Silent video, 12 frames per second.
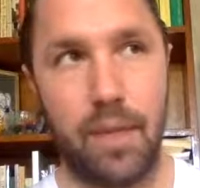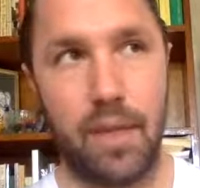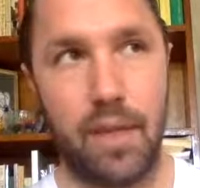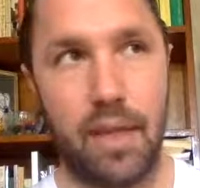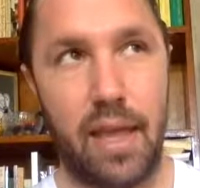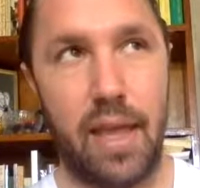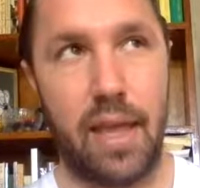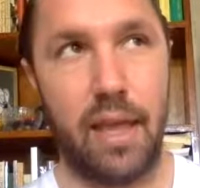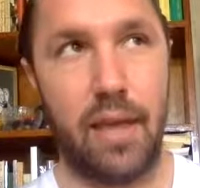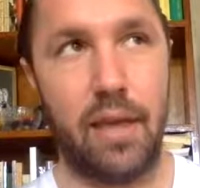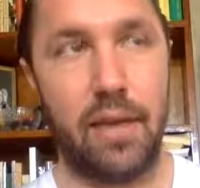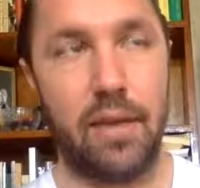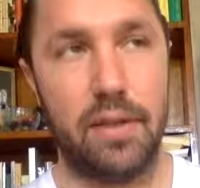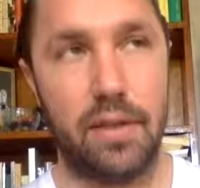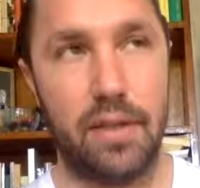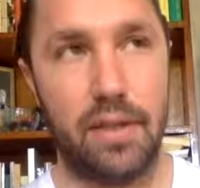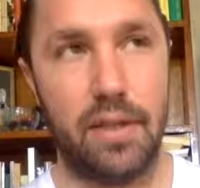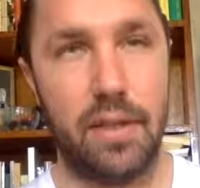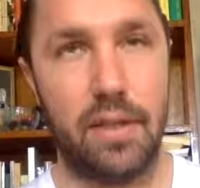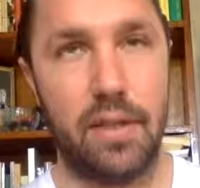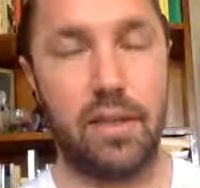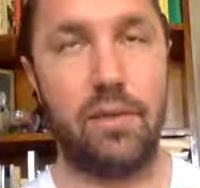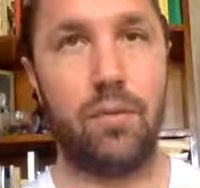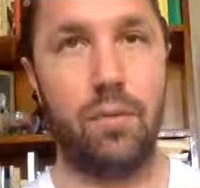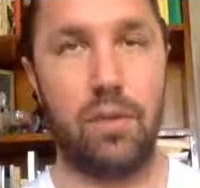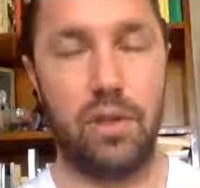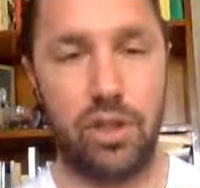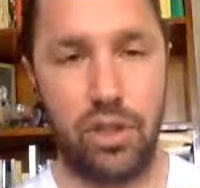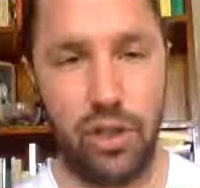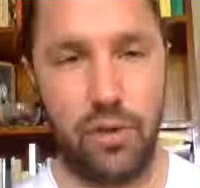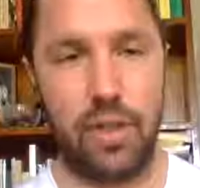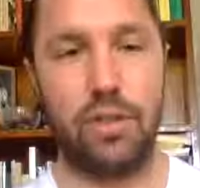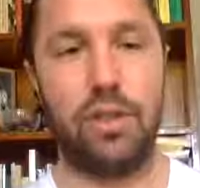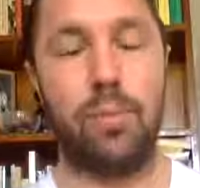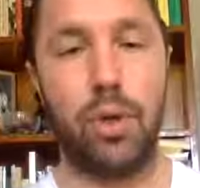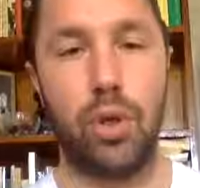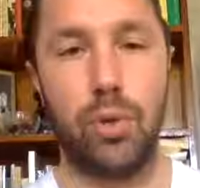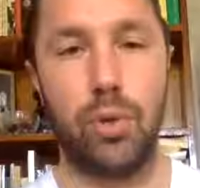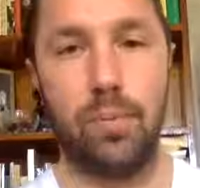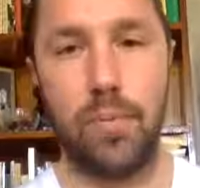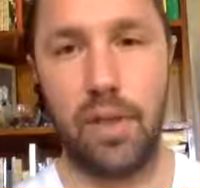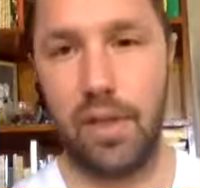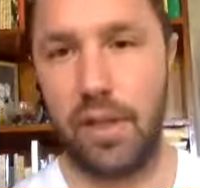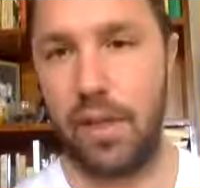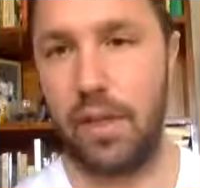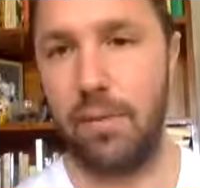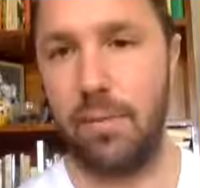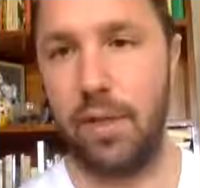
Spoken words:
can, since it generates sperm and